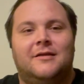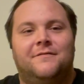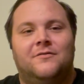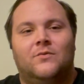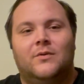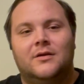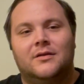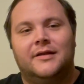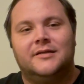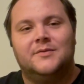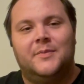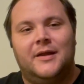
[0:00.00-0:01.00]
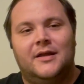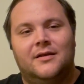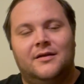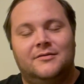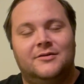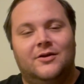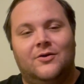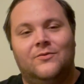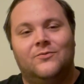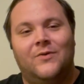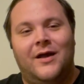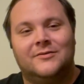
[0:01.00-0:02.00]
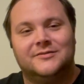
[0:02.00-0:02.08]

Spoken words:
if you will, like debate, you know, how